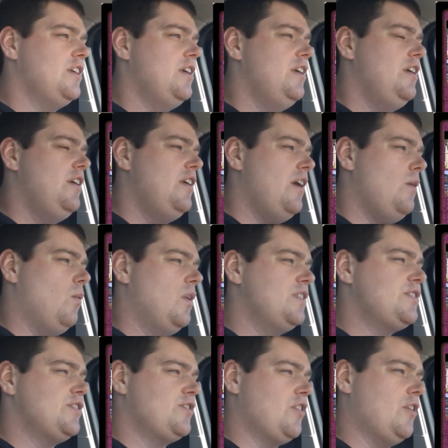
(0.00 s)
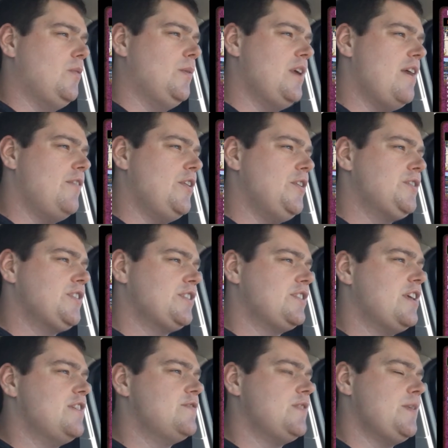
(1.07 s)
And once a turn, whenever you
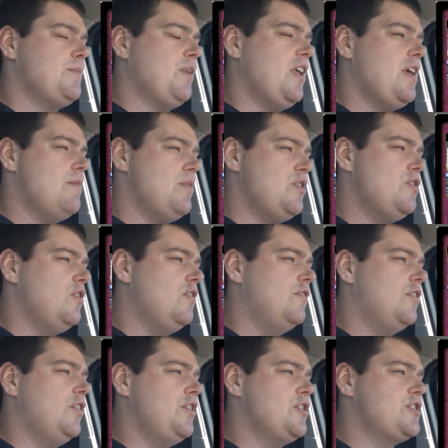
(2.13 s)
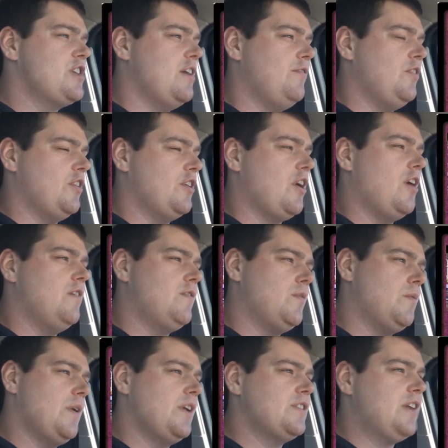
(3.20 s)
successfully play a maneuver, you shuffle a card
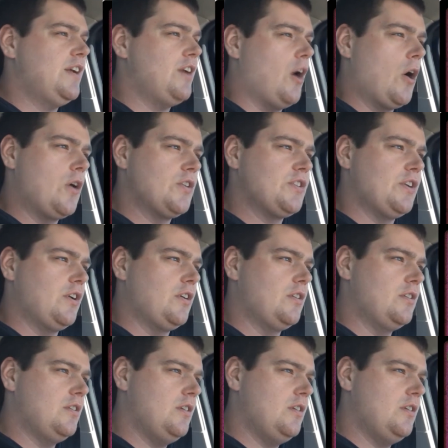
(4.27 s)
from ringside to Arsenal.